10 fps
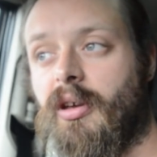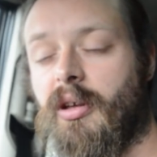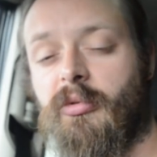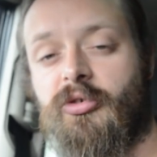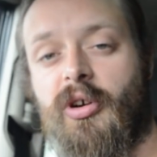
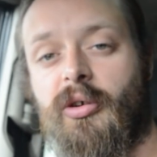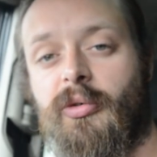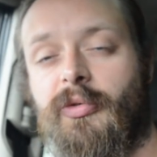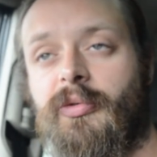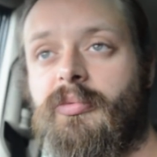And we
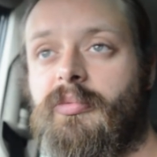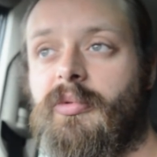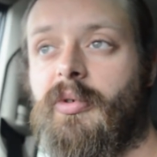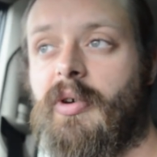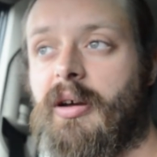drove
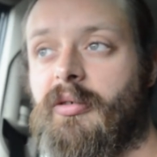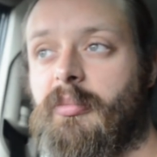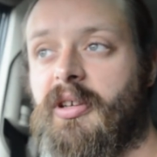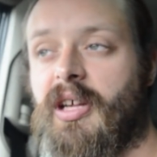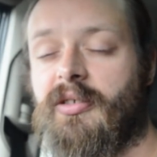around a
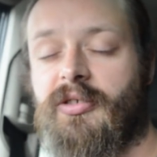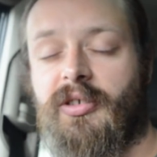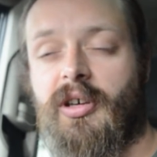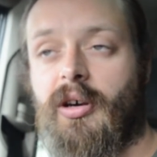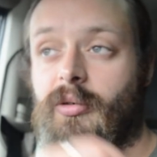bit down to the
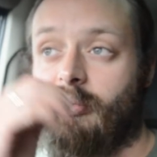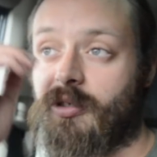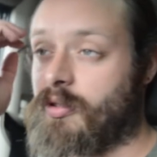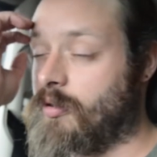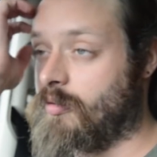
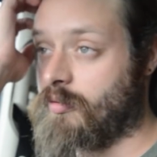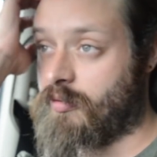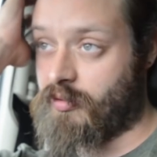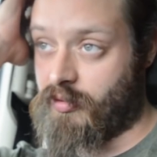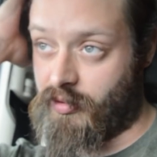coast and
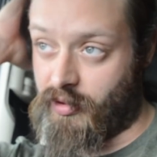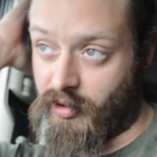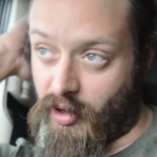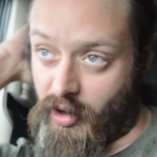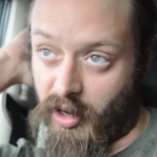
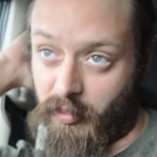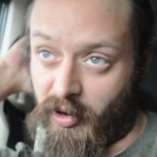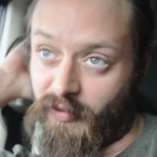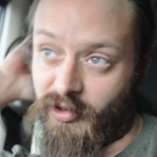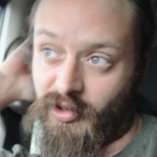had
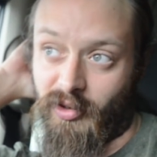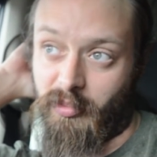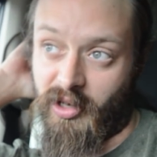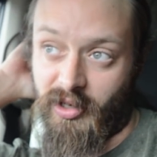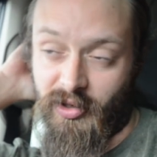breakfast on the
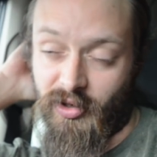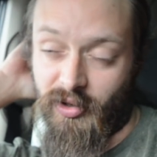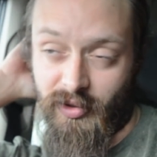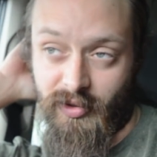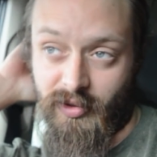beach.
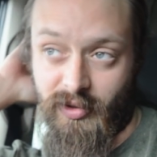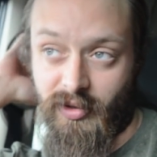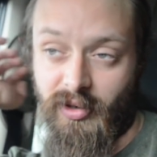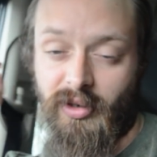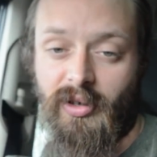
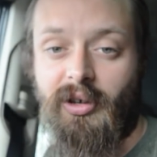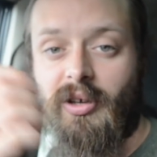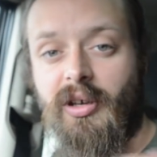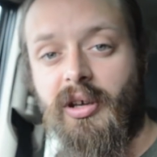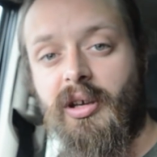
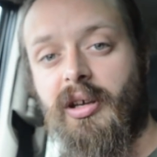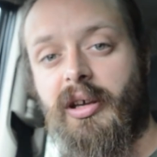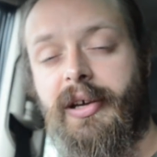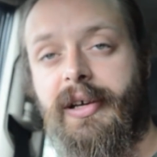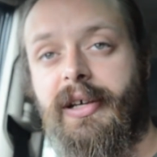
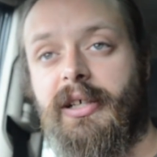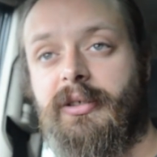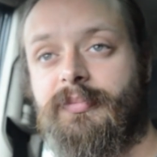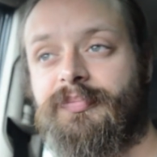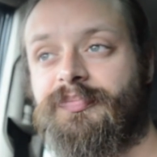
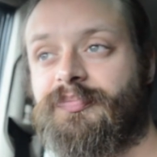Went